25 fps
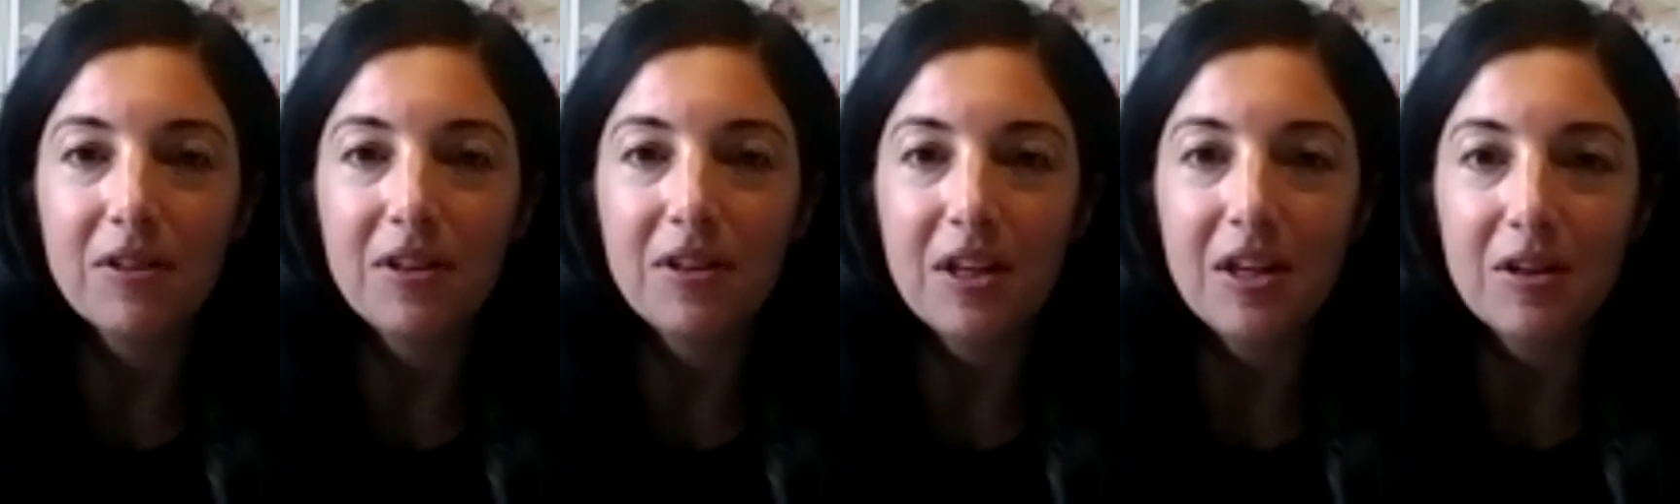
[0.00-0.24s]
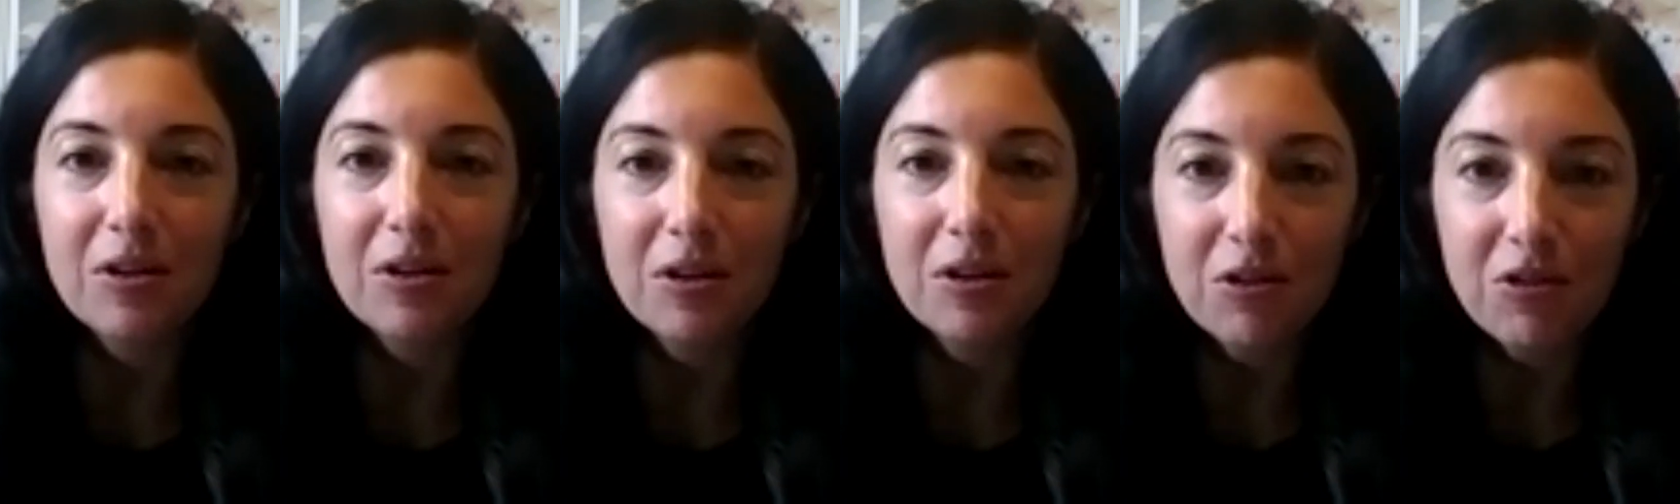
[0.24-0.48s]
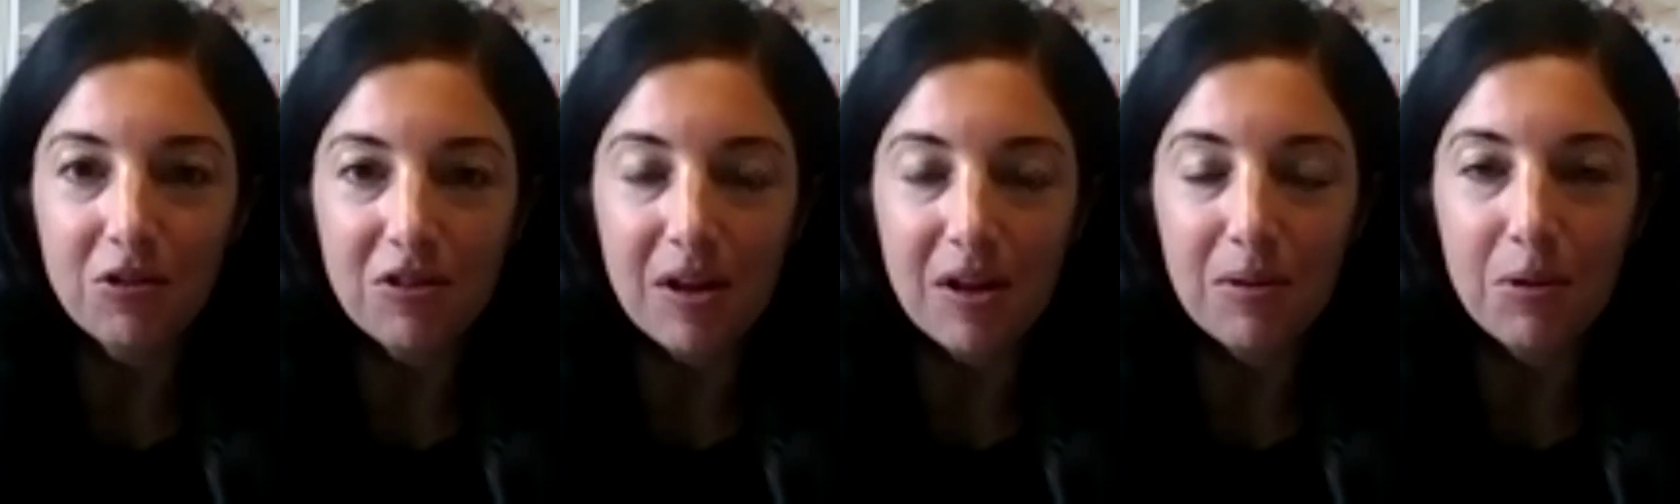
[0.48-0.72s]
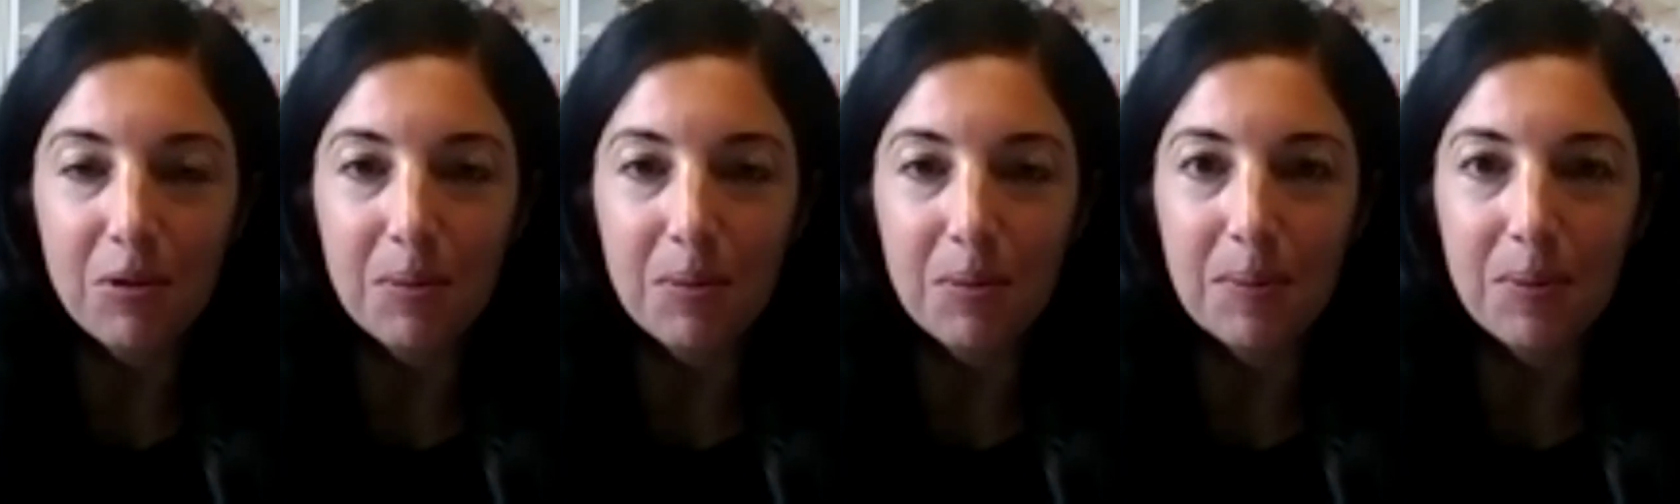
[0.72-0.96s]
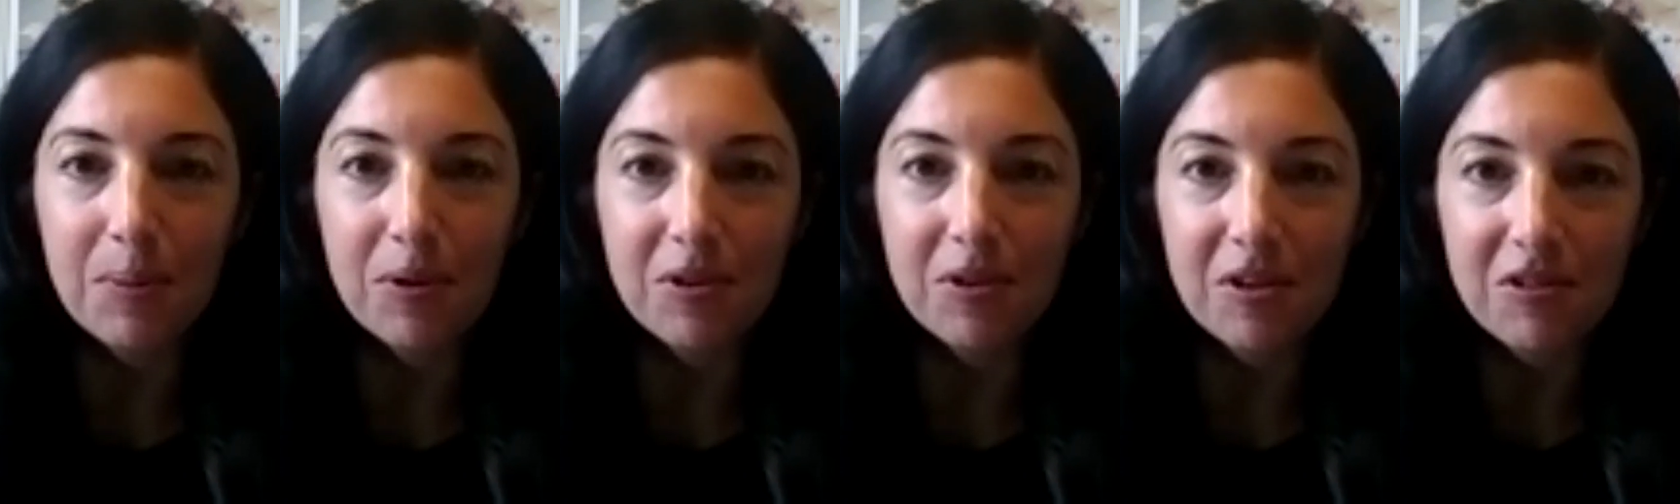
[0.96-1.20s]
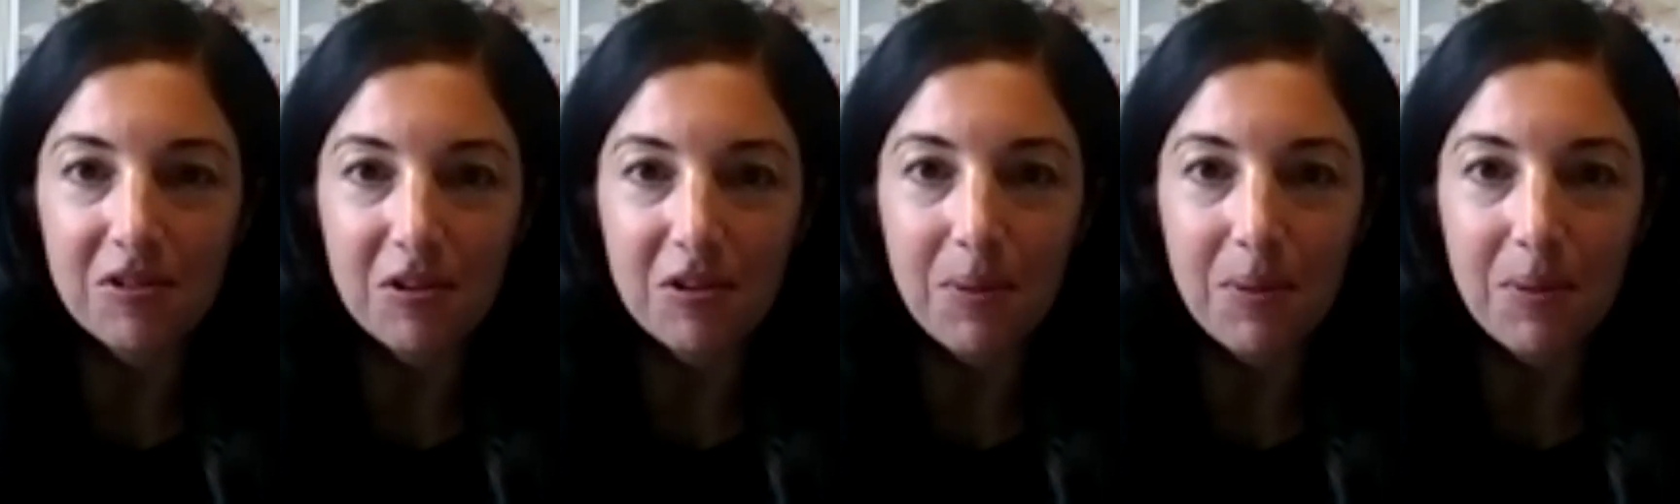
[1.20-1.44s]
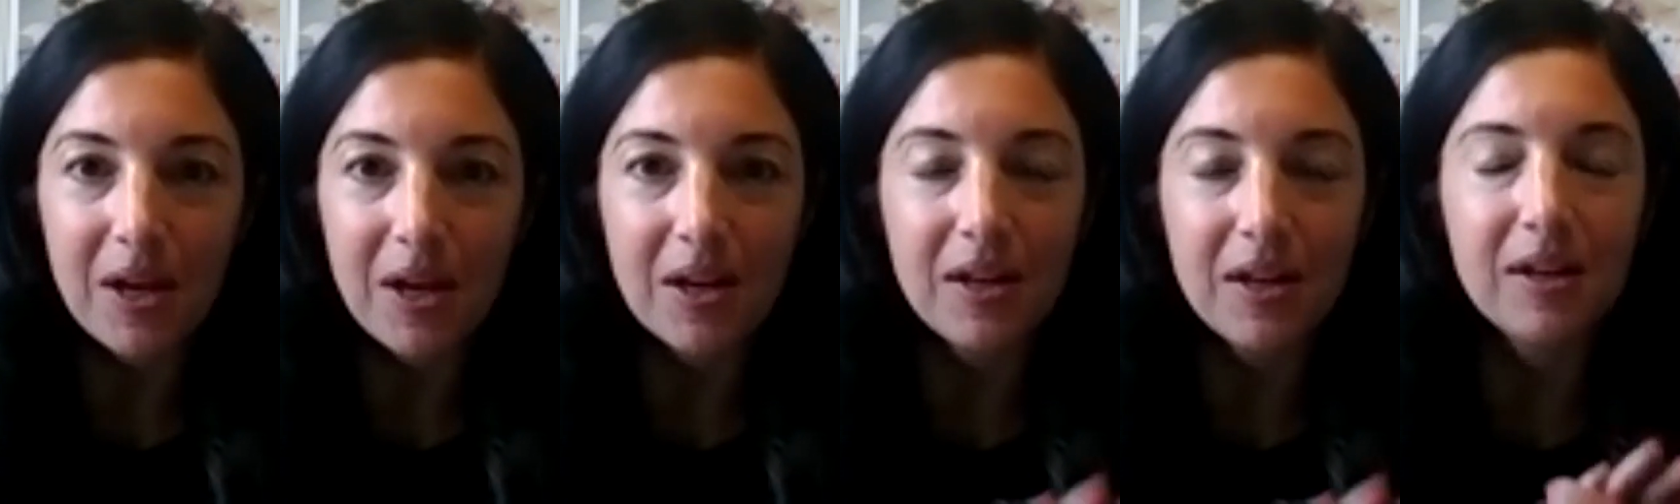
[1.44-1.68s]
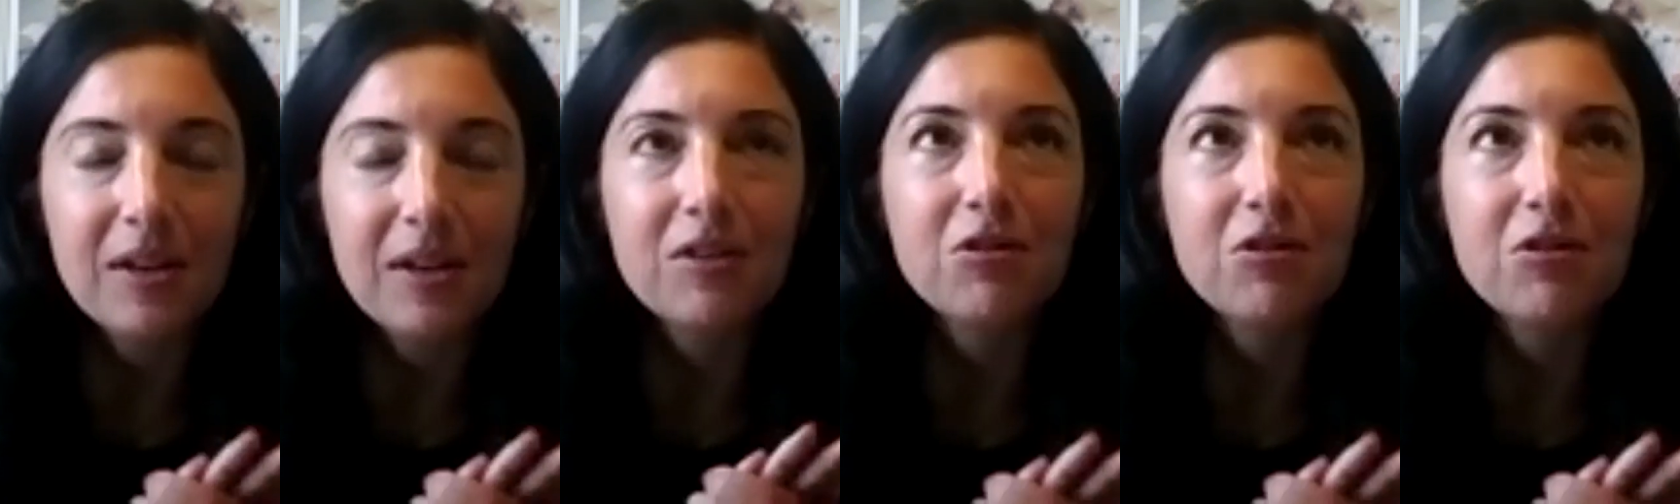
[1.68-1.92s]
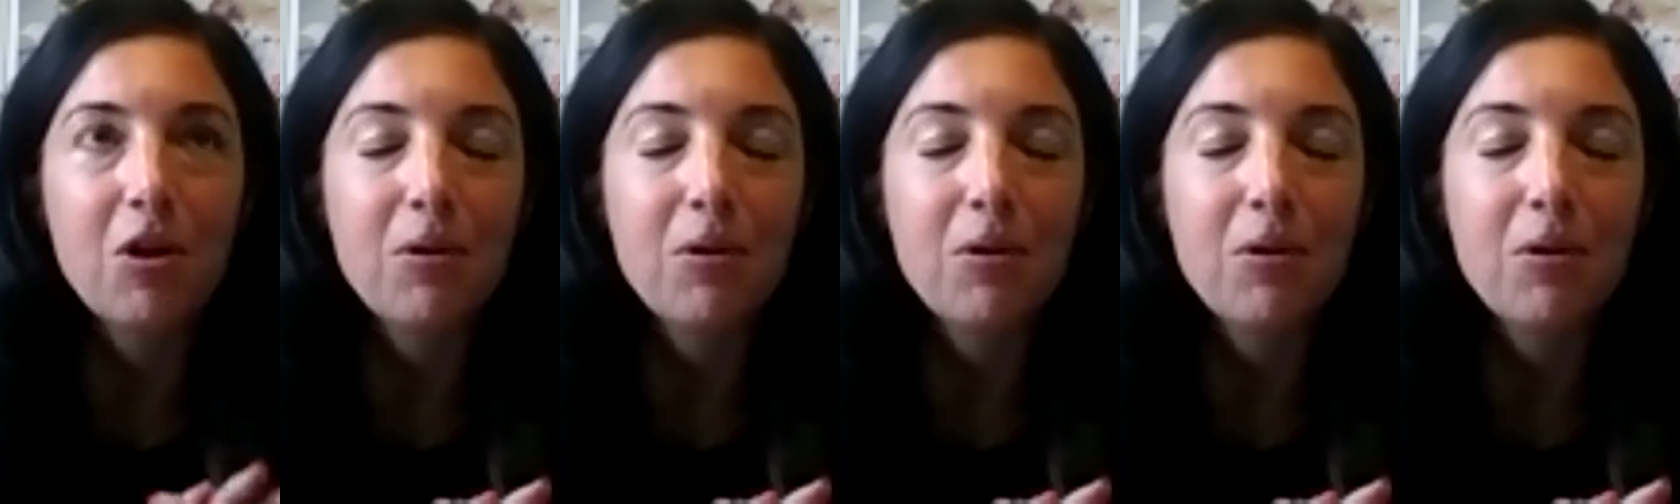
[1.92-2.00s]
leaders that will be participating. It's